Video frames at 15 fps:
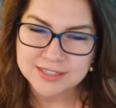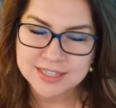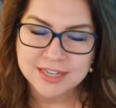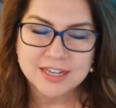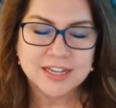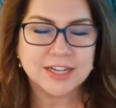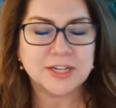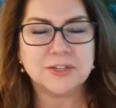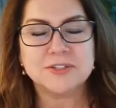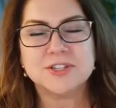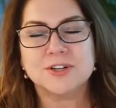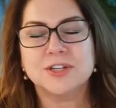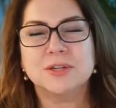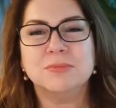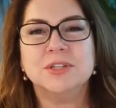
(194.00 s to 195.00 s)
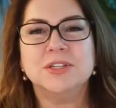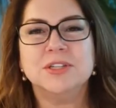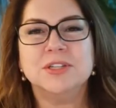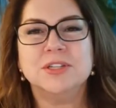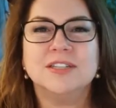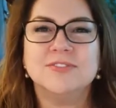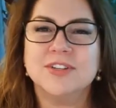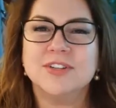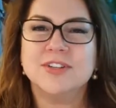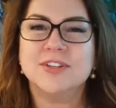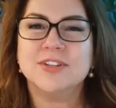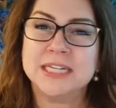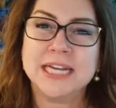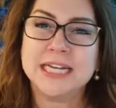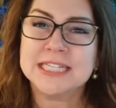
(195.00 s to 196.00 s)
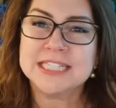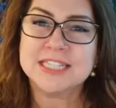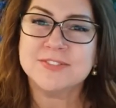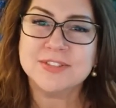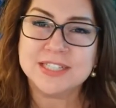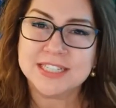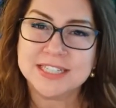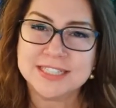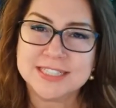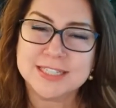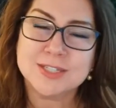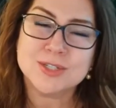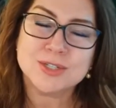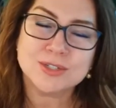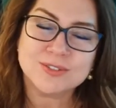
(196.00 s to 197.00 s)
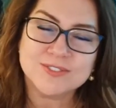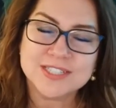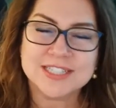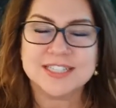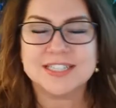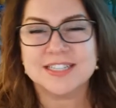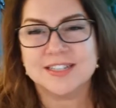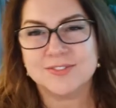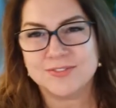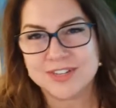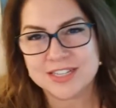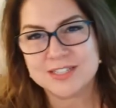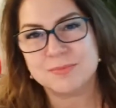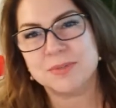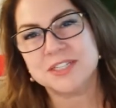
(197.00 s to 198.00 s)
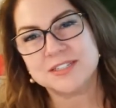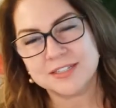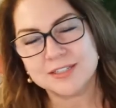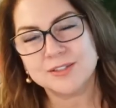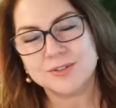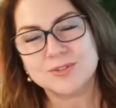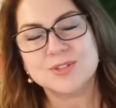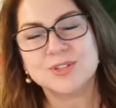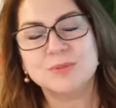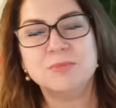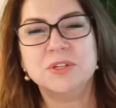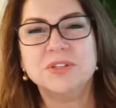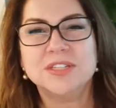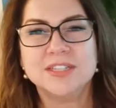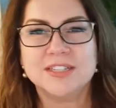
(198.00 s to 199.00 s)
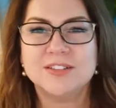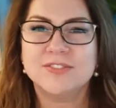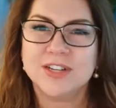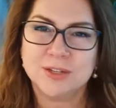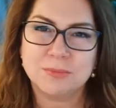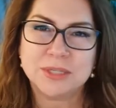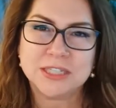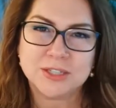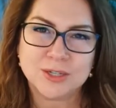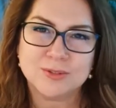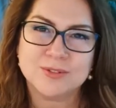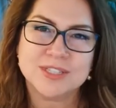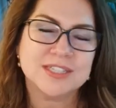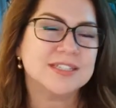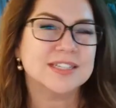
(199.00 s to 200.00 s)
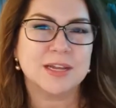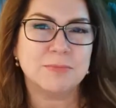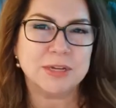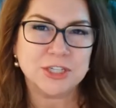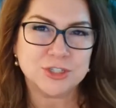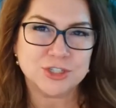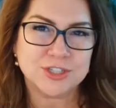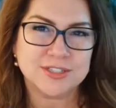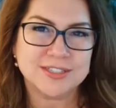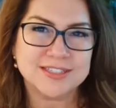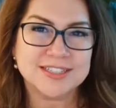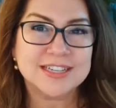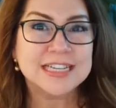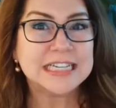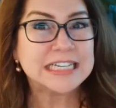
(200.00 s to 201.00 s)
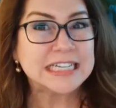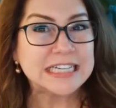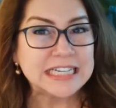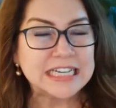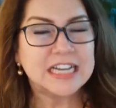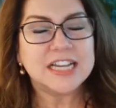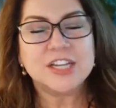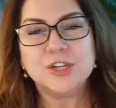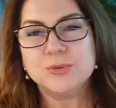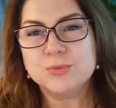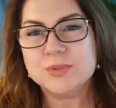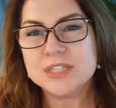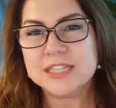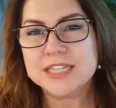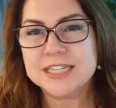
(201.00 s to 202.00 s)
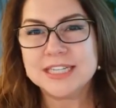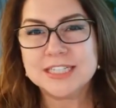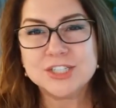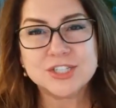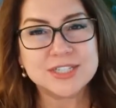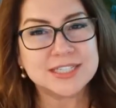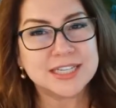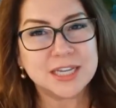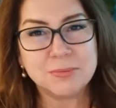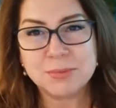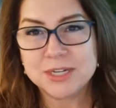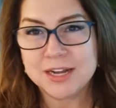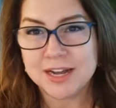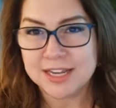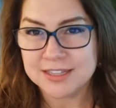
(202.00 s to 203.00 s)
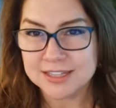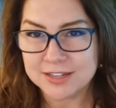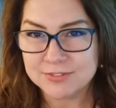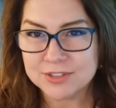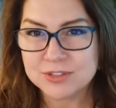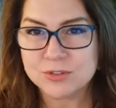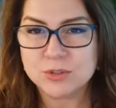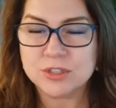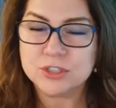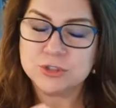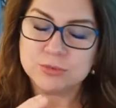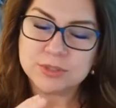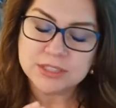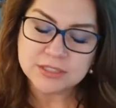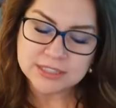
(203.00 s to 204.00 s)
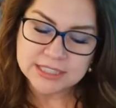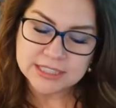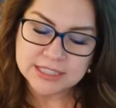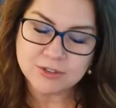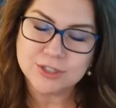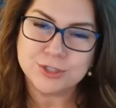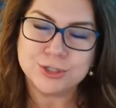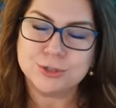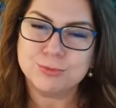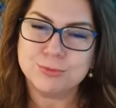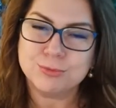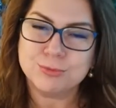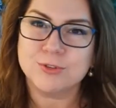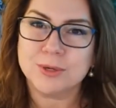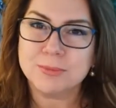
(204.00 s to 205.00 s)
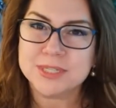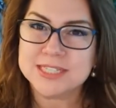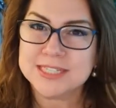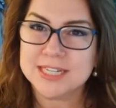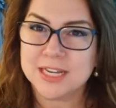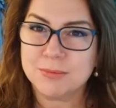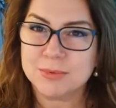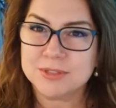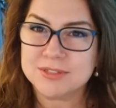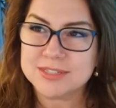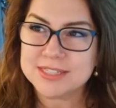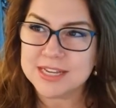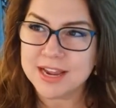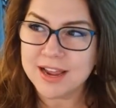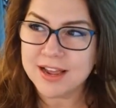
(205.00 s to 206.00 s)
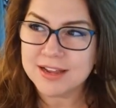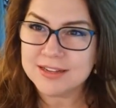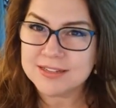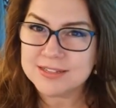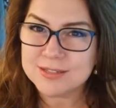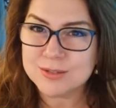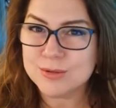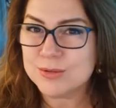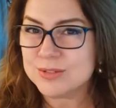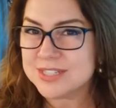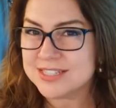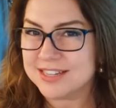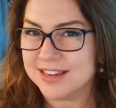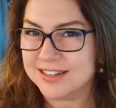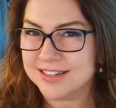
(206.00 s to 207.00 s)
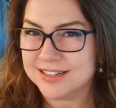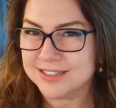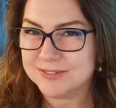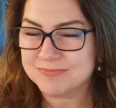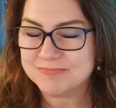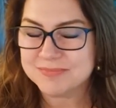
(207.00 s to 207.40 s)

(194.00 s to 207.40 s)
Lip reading: Here's our community development activities and services and investments in those community development loans, as I mentioned. You really can just keep it high level or drill down and do performance tables as goal setting.